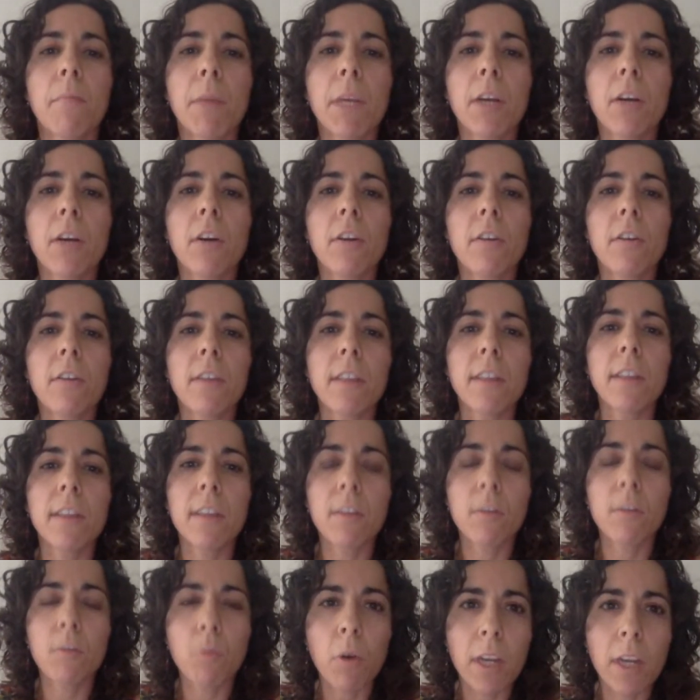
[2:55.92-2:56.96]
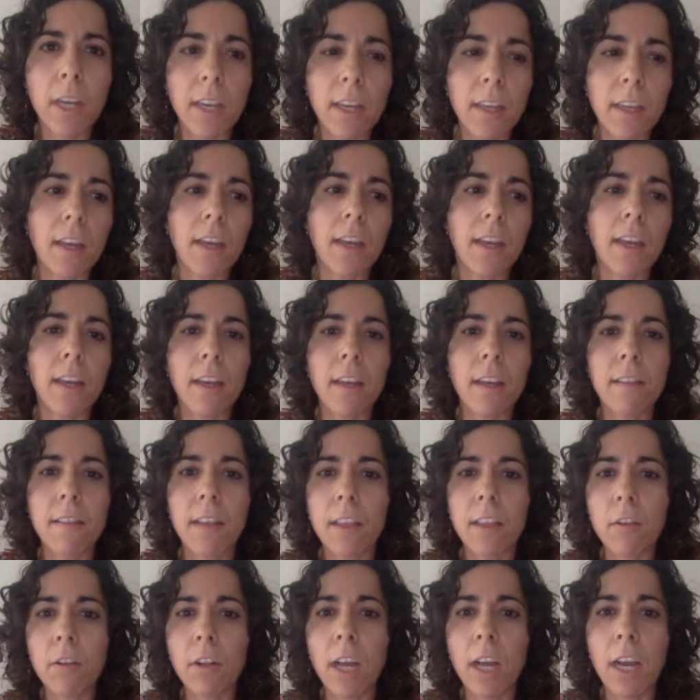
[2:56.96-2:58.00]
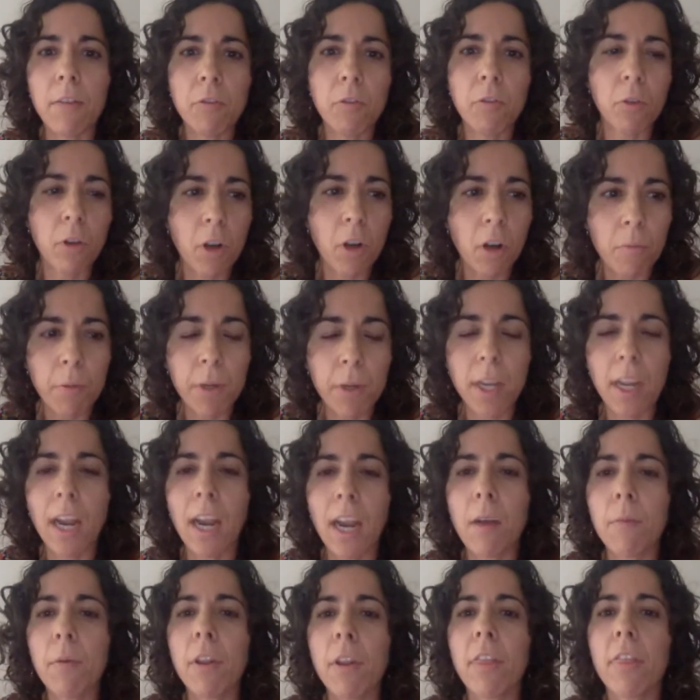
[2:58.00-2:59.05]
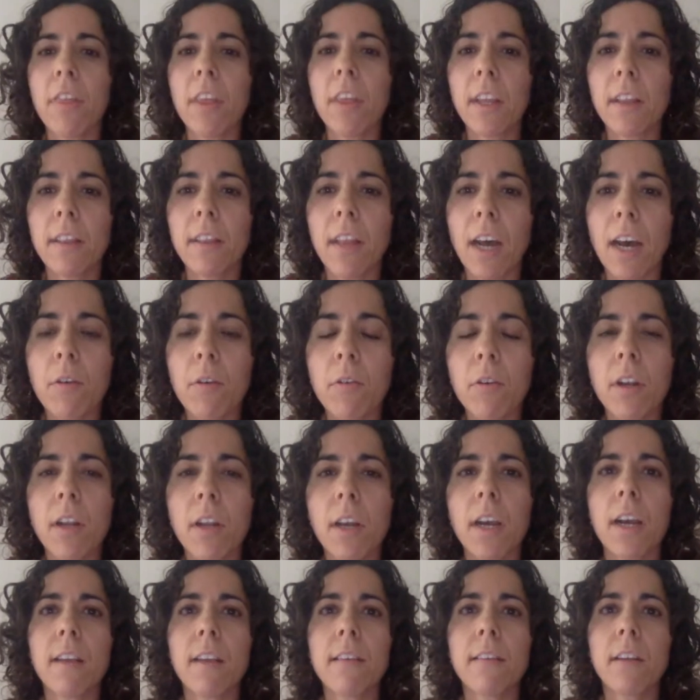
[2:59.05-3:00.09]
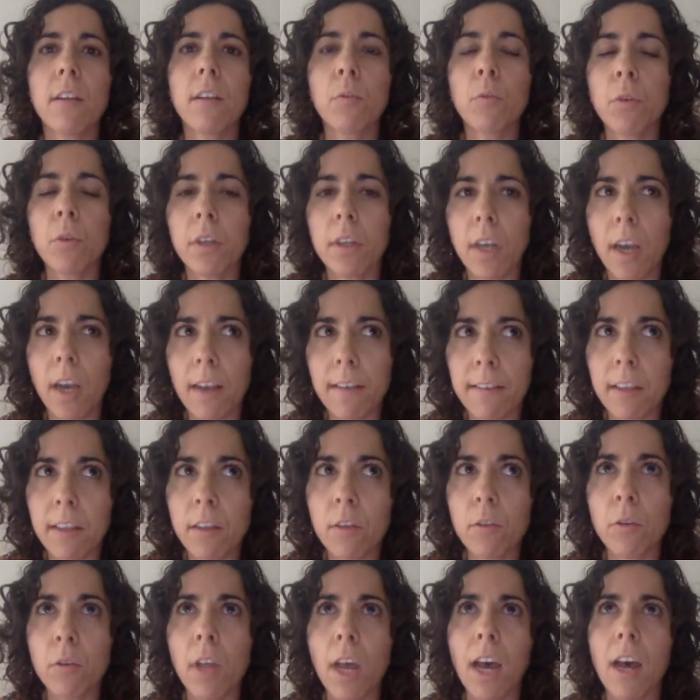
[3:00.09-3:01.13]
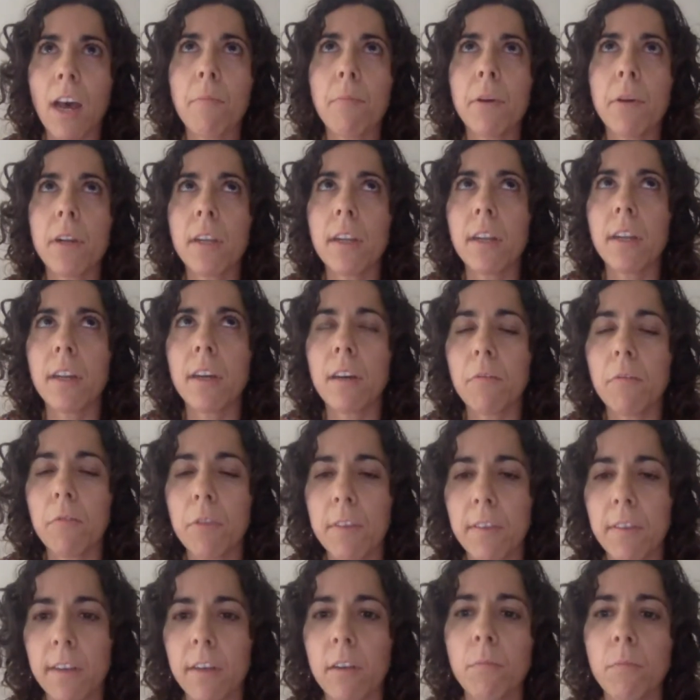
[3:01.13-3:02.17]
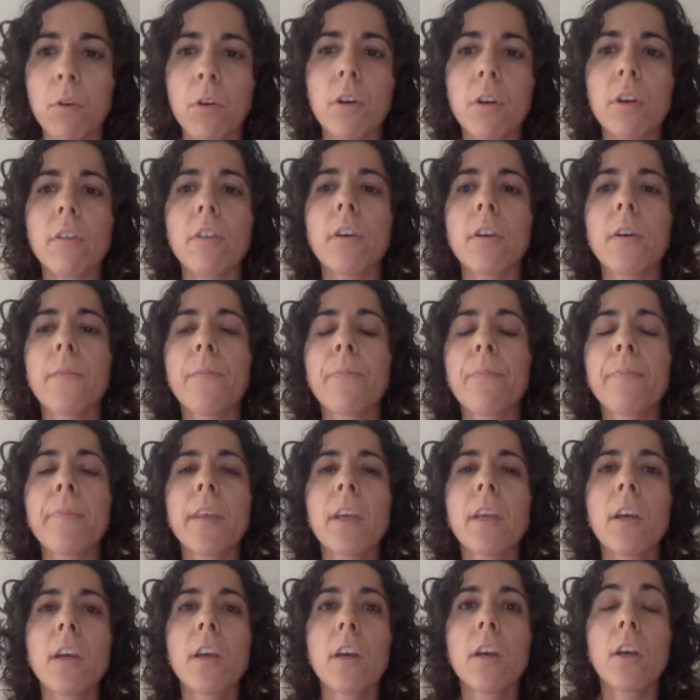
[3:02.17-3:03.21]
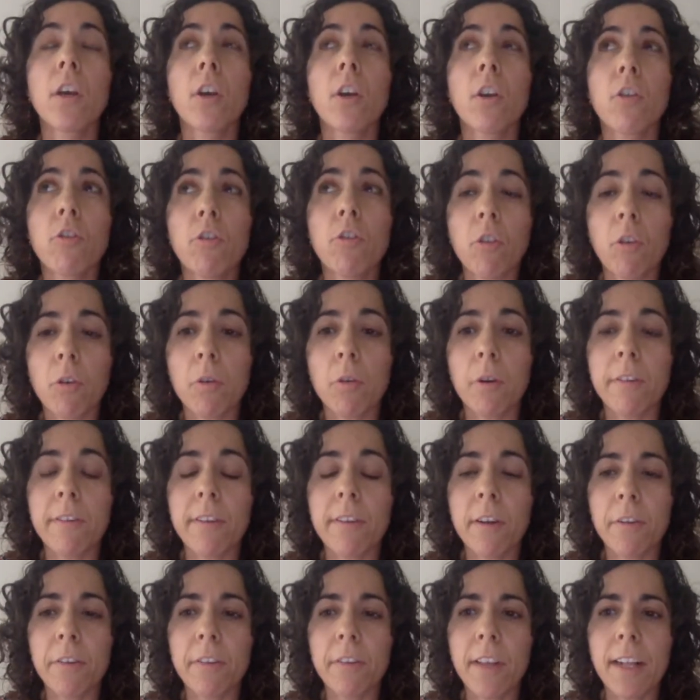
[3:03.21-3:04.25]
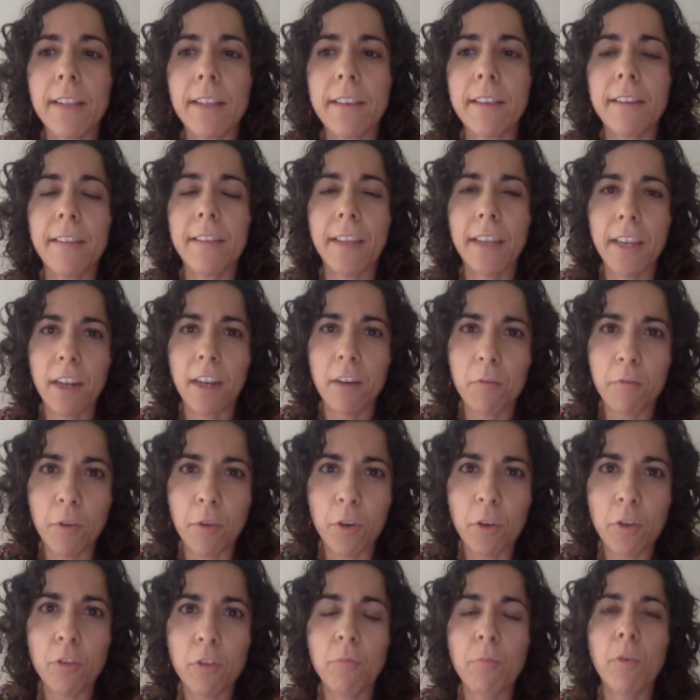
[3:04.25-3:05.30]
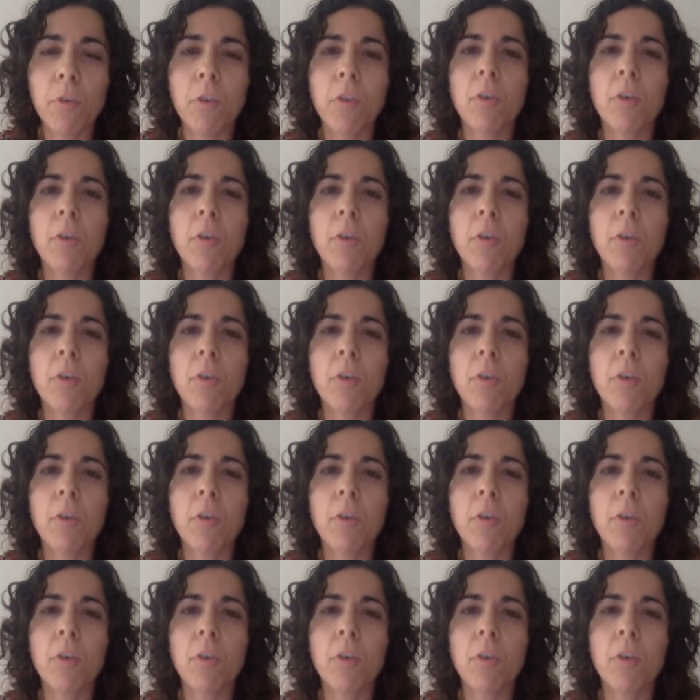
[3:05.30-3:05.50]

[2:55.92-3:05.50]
because in this way, they don't have to copy everything down as it would happen in a physical board. So as a result, they can focus